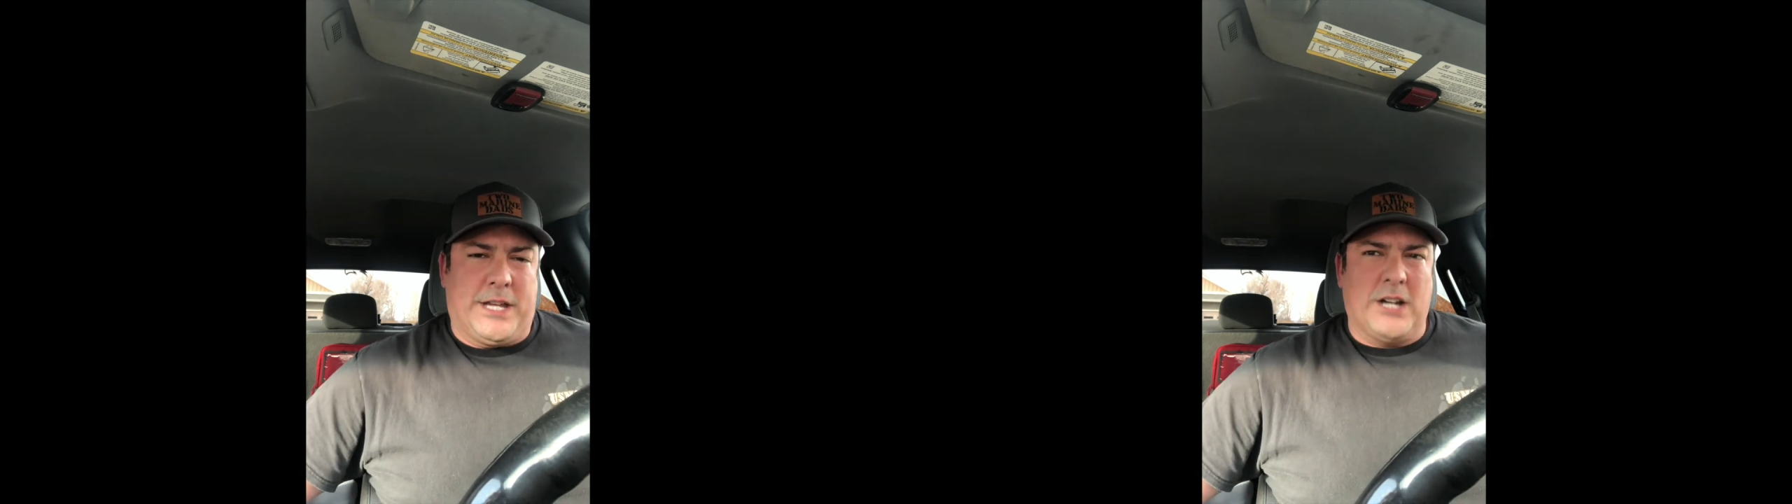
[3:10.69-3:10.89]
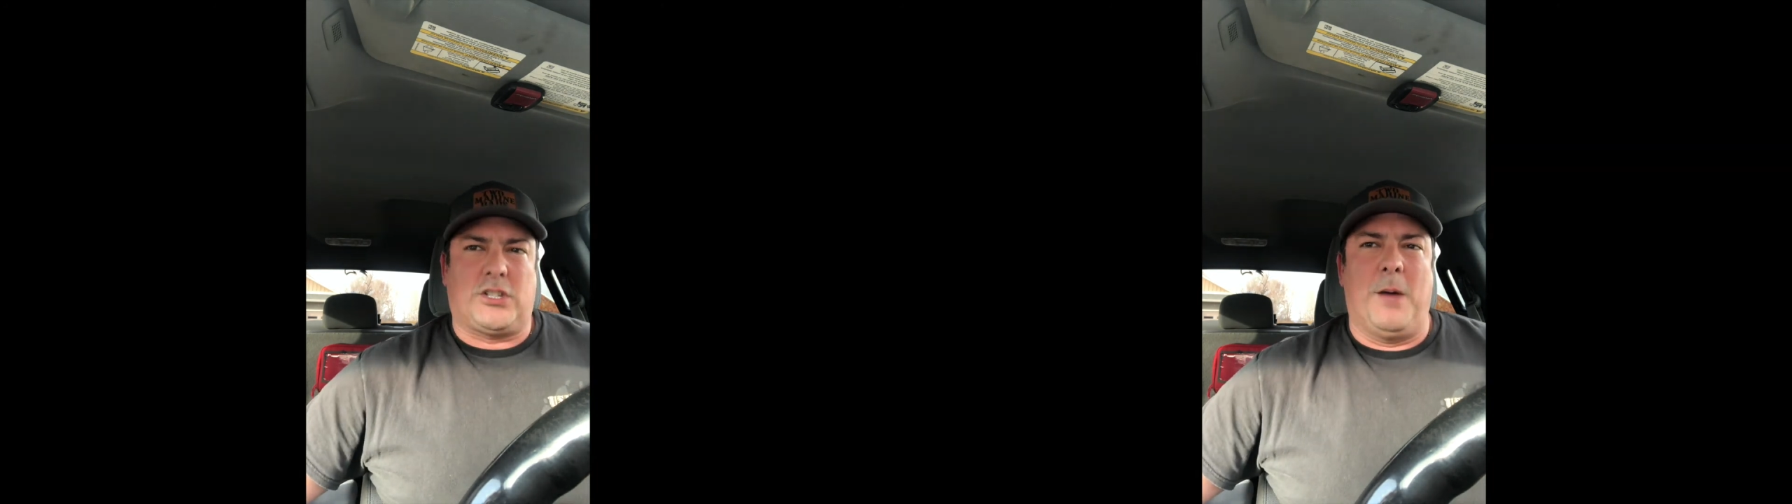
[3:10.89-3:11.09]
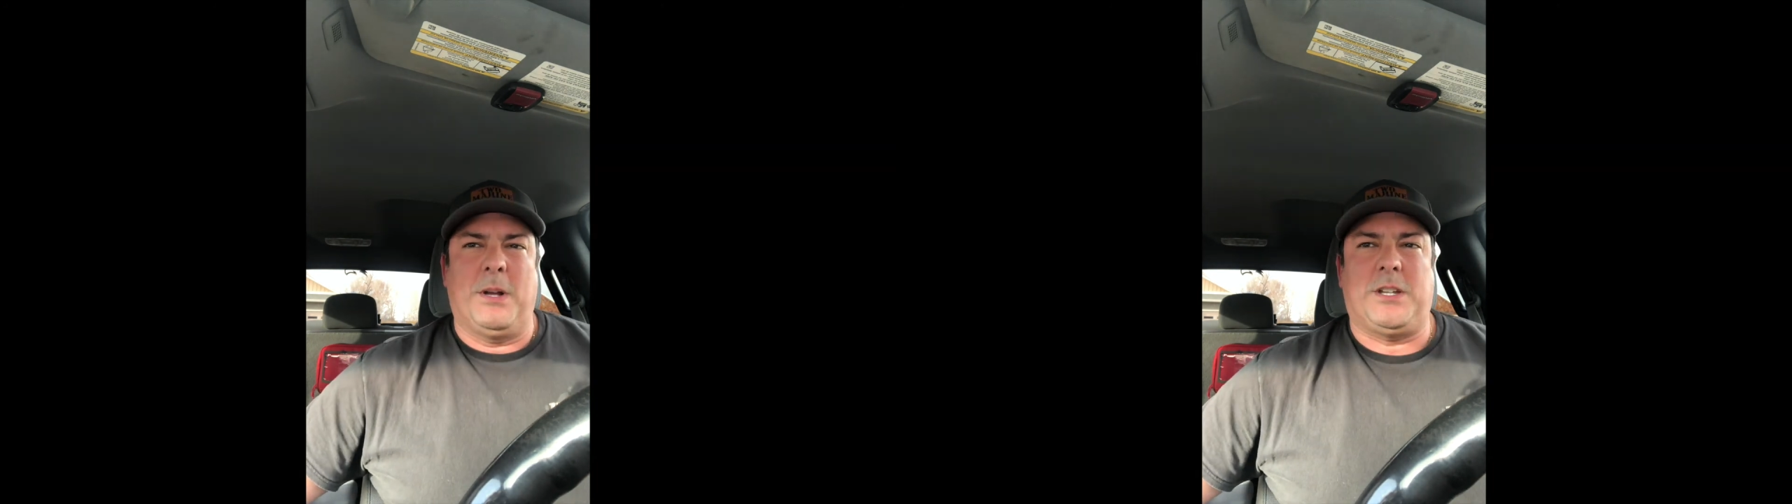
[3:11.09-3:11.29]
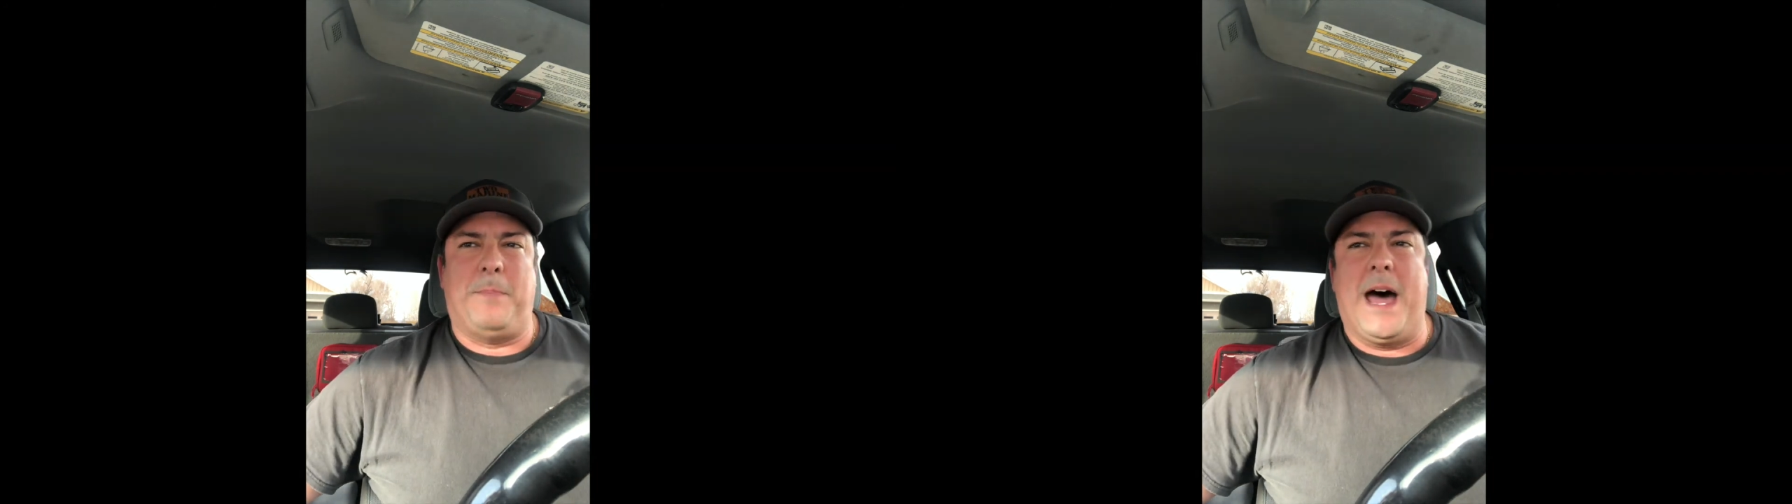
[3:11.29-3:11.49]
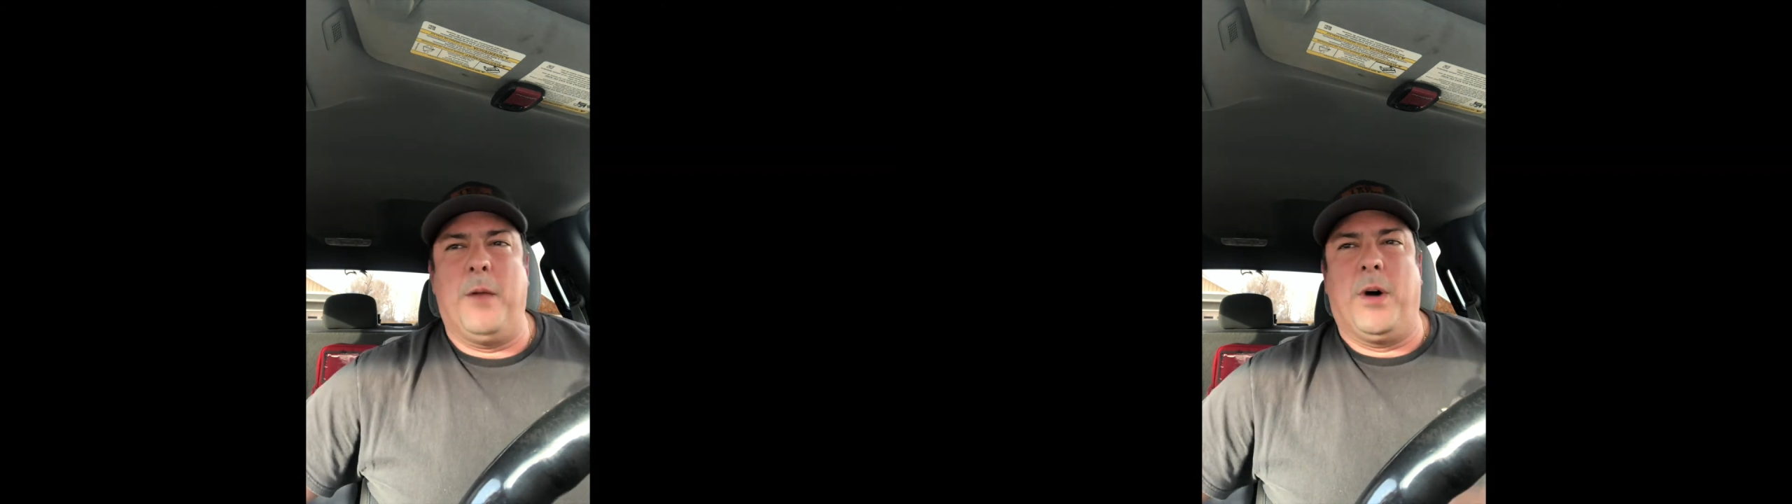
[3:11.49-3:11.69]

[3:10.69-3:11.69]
care so much about it.